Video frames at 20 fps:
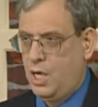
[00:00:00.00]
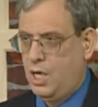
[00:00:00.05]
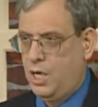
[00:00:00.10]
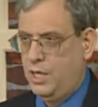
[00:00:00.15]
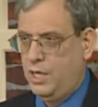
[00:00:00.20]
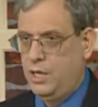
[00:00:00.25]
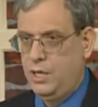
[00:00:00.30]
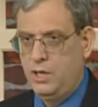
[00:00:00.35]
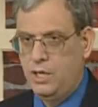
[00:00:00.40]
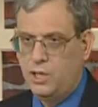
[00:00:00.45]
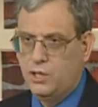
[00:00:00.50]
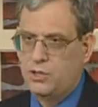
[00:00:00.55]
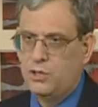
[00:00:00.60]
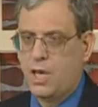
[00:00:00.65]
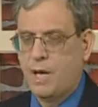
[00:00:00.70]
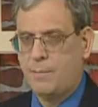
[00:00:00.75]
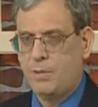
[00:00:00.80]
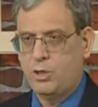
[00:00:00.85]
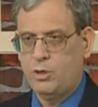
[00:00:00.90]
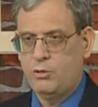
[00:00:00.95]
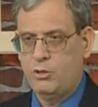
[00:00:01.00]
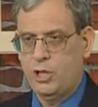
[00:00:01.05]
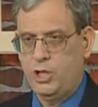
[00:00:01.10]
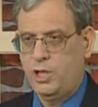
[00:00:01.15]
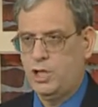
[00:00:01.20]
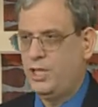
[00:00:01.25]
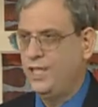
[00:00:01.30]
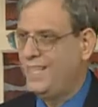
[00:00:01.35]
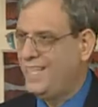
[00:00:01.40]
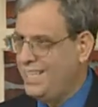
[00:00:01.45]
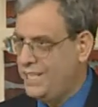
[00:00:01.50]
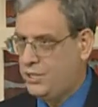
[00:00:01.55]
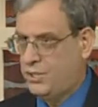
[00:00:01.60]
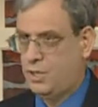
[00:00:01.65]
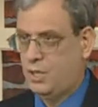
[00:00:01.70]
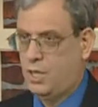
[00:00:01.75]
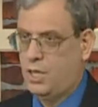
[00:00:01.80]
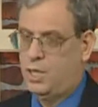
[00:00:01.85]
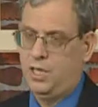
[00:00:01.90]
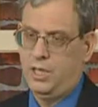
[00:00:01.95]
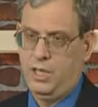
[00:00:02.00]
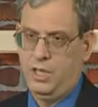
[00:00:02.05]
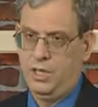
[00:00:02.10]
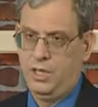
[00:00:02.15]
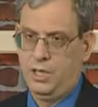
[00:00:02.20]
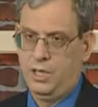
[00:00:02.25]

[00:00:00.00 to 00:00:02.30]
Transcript: In the Islamic tradition, Isa,